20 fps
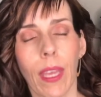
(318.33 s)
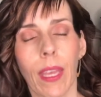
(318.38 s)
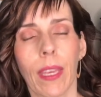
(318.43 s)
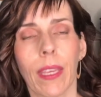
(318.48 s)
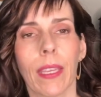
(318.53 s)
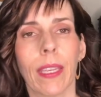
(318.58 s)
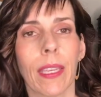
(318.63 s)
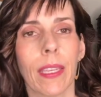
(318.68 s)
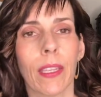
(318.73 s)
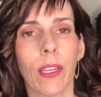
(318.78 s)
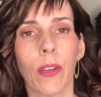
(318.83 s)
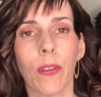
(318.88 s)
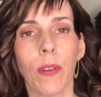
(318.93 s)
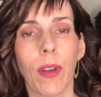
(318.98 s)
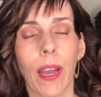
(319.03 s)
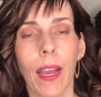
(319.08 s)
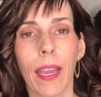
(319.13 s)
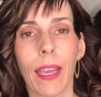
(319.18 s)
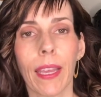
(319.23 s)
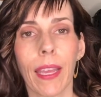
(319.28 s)
you
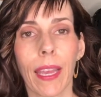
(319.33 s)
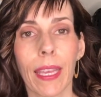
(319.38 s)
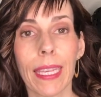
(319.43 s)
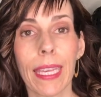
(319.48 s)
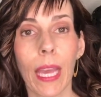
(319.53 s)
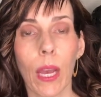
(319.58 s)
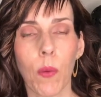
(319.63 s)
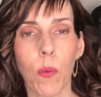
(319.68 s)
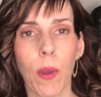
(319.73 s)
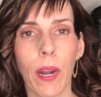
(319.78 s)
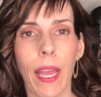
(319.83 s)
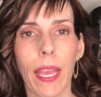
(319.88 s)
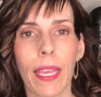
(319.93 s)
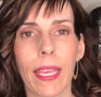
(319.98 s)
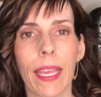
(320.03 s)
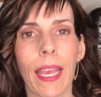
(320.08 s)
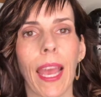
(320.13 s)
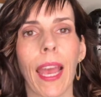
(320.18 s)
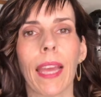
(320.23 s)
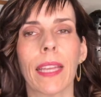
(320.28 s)
know, I get what I
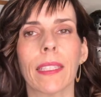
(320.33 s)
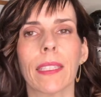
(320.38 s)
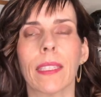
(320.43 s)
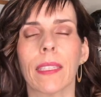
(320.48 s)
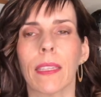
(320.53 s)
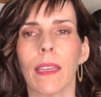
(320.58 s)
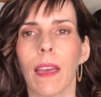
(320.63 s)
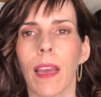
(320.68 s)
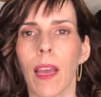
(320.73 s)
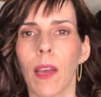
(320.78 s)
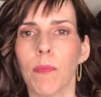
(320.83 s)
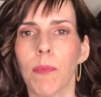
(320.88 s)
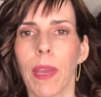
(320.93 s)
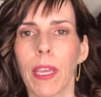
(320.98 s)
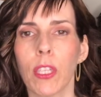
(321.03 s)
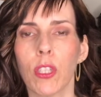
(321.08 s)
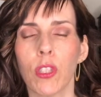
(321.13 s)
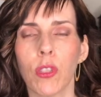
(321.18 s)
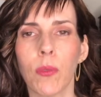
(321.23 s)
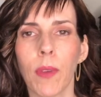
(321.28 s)
get.
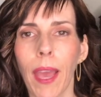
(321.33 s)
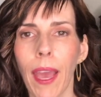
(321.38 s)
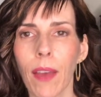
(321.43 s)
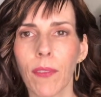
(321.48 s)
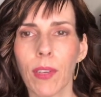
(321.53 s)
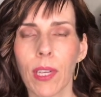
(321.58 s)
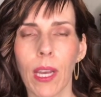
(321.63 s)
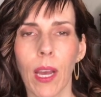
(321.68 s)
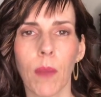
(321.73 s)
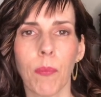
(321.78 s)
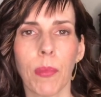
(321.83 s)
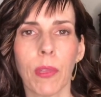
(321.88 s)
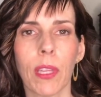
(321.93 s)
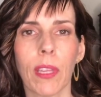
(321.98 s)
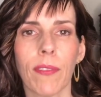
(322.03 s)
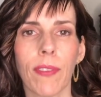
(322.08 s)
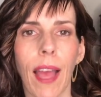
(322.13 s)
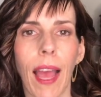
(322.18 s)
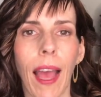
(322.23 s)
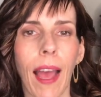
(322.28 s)
I do have a couple
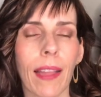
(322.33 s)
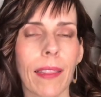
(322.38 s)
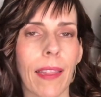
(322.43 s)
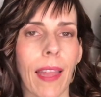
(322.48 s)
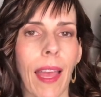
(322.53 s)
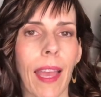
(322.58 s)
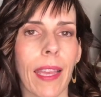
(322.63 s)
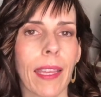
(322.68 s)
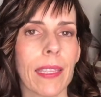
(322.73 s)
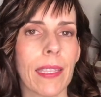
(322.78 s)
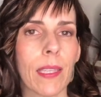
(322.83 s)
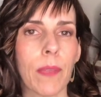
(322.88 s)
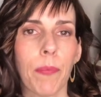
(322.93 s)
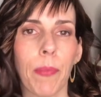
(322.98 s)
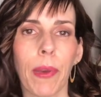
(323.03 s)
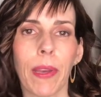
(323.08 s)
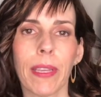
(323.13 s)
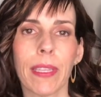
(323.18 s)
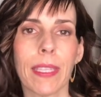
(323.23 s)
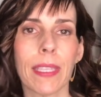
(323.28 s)
of lights,
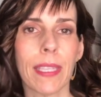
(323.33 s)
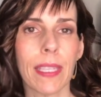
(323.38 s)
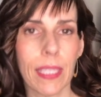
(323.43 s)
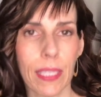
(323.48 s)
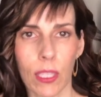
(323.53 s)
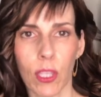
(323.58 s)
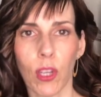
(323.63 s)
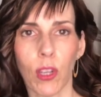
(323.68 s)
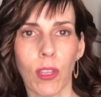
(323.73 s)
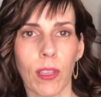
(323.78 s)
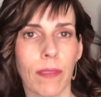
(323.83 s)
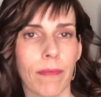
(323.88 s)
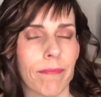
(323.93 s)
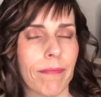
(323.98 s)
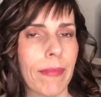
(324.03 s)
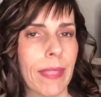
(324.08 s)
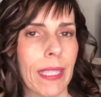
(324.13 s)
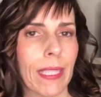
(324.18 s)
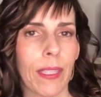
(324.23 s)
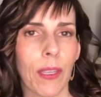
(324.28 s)
but still,
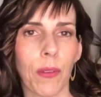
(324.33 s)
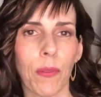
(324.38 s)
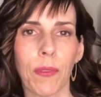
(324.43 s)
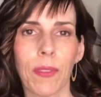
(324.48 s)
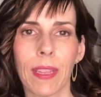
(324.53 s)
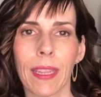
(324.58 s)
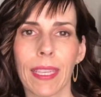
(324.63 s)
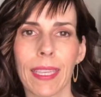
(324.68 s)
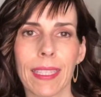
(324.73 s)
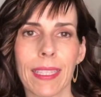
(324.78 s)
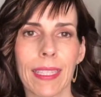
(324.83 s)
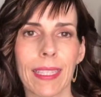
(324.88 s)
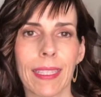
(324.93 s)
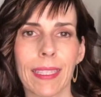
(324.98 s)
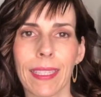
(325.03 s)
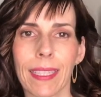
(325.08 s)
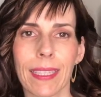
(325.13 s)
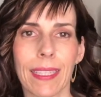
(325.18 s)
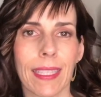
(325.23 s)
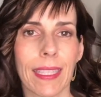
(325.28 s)
you know,
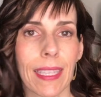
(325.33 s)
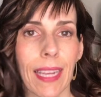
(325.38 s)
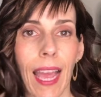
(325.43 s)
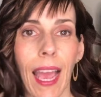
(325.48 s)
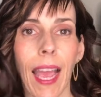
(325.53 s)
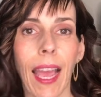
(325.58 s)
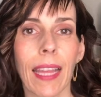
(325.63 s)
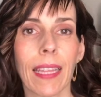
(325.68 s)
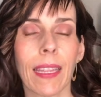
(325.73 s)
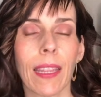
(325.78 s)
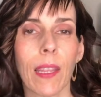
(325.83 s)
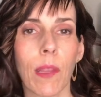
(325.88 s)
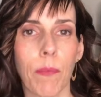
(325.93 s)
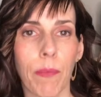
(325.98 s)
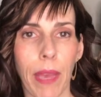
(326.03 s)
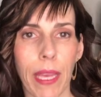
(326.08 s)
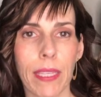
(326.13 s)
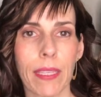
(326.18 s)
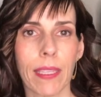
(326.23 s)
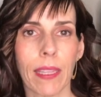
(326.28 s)
it's not the
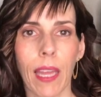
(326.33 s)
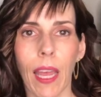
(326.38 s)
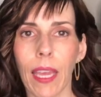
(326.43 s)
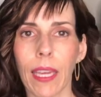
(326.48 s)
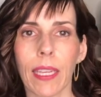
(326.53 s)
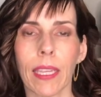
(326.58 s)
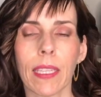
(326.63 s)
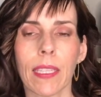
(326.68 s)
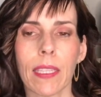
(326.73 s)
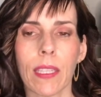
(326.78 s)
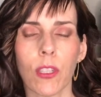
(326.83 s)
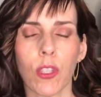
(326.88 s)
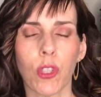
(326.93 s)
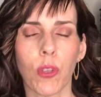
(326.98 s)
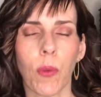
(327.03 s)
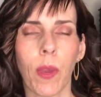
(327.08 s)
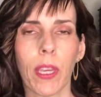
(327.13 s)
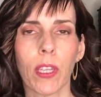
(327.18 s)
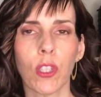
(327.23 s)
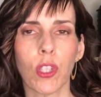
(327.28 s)
best lighting
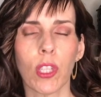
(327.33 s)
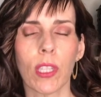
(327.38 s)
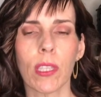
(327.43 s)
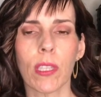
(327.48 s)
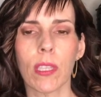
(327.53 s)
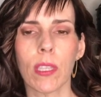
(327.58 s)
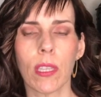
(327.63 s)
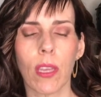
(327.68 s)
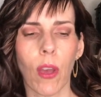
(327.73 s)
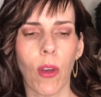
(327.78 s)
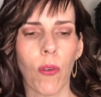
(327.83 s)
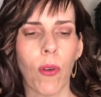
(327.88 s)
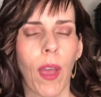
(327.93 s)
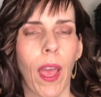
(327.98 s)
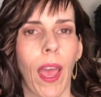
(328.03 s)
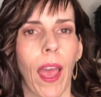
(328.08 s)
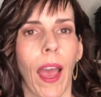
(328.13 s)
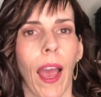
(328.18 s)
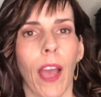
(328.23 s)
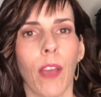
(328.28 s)
situation. So
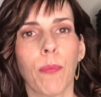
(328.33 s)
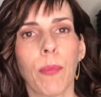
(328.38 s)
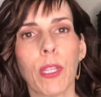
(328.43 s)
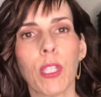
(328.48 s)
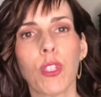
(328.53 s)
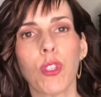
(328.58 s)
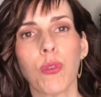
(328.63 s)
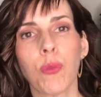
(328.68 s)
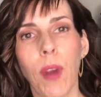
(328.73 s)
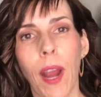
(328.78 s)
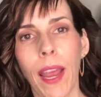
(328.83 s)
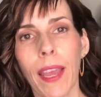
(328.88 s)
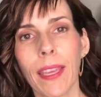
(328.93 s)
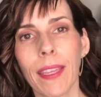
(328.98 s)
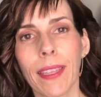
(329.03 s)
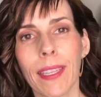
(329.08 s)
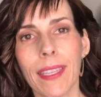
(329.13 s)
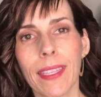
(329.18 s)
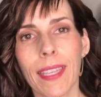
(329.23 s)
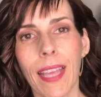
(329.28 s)
I've been
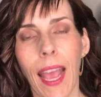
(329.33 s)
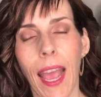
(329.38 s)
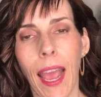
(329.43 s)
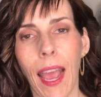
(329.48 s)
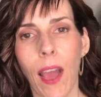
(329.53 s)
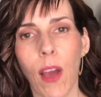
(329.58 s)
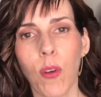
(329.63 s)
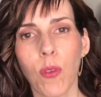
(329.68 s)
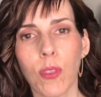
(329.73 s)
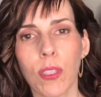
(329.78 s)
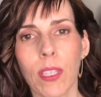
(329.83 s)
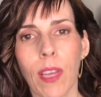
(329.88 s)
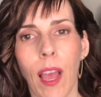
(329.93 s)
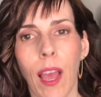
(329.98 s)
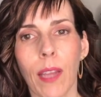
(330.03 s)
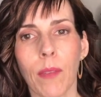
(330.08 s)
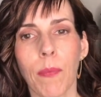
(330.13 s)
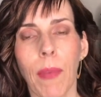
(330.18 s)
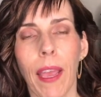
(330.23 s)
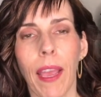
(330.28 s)
trying this out
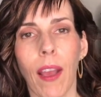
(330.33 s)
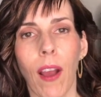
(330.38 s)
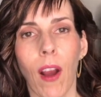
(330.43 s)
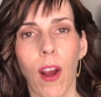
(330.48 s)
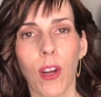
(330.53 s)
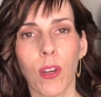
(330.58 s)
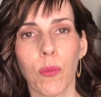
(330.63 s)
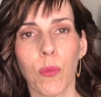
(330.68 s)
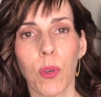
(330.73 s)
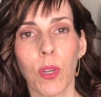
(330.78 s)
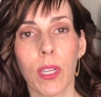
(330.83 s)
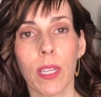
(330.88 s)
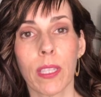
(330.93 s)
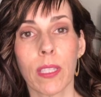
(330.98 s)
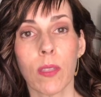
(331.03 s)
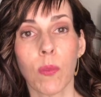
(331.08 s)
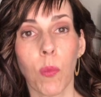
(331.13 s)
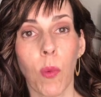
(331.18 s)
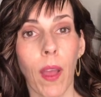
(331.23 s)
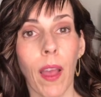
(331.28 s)
on my artwork
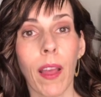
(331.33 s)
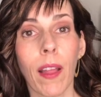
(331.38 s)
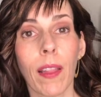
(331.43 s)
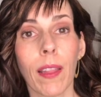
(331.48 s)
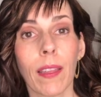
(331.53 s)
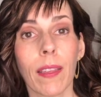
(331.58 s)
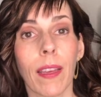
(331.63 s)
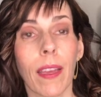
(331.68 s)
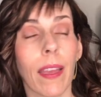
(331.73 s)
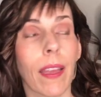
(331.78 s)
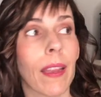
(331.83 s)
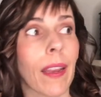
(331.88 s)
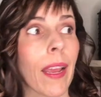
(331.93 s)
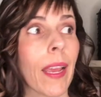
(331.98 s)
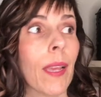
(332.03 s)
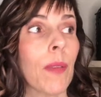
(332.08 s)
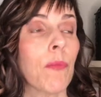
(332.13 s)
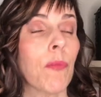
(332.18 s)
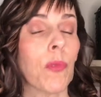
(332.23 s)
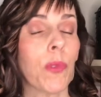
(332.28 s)
as well, and
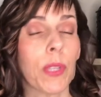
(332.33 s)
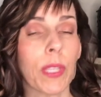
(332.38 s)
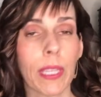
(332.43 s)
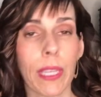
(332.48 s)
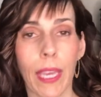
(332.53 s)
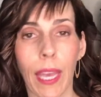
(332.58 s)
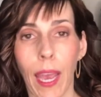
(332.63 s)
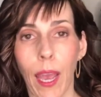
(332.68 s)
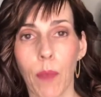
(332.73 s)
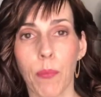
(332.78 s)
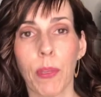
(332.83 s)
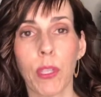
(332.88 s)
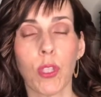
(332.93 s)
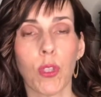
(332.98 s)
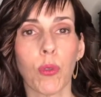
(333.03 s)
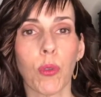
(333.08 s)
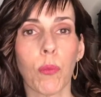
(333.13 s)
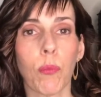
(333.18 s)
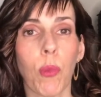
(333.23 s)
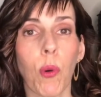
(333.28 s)
I am really happy
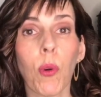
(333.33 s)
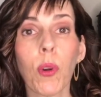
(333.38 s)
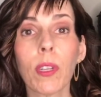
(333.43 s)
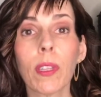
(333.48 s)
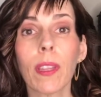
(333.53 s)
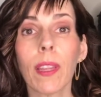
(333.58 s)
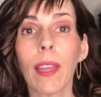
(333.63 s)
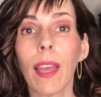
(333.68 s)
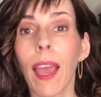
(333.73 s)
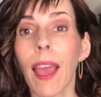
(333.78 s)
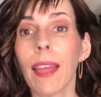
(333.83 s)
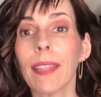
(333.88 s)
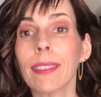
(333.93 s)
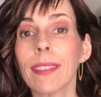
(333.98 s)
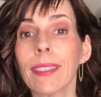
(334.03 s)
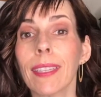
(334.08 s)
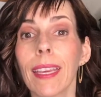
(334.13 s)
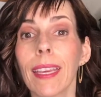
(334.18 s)
to report that